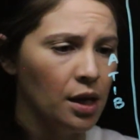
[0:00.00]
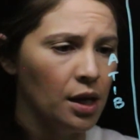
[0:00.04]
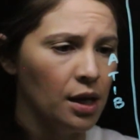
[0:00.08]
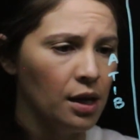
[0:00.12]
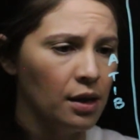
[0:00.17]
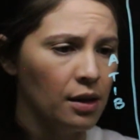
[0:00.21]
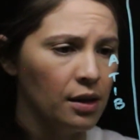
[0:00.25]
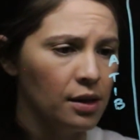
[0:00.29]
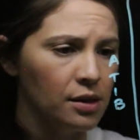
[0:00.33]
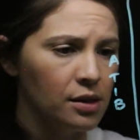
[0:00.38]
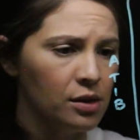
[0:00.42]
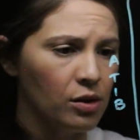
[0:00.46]

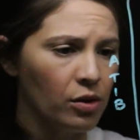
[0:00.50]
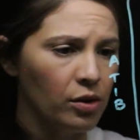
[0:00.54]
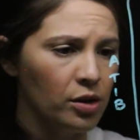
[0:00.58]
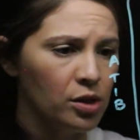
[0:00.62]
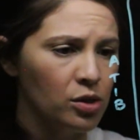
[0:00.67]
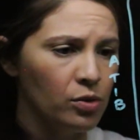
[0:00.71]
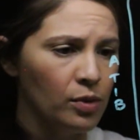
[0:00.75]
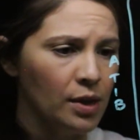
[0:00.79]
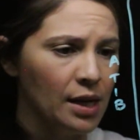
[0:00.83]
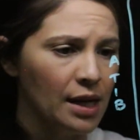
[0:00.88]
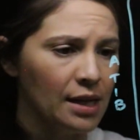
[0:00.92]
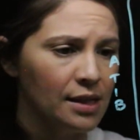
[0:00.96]
And it's going
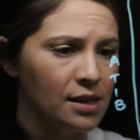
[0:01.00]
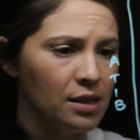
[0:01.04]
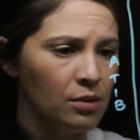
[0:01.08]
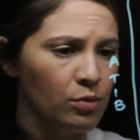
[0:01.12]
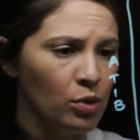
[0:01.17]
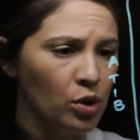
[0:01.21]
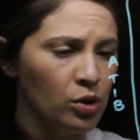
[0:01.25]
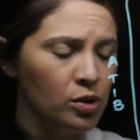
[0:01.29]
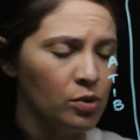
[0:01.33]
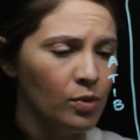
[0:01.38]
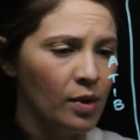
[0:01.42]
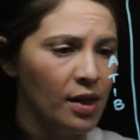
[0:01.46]
to
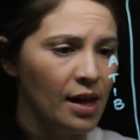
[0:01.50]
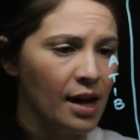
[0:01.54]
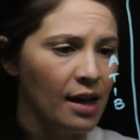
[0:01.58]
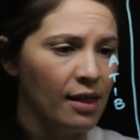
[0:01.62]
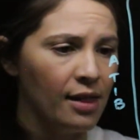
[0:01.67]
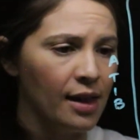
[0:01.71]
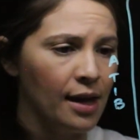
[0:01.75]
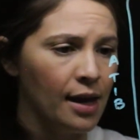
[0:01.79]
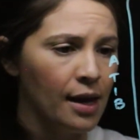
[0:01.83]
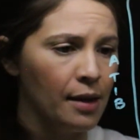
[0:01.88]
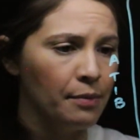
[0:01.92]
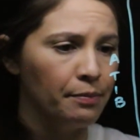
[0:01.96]
anastomose with that
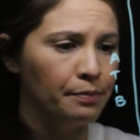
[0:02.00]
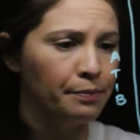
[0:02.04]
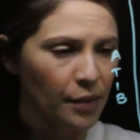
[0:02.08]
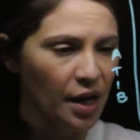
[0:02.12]
there.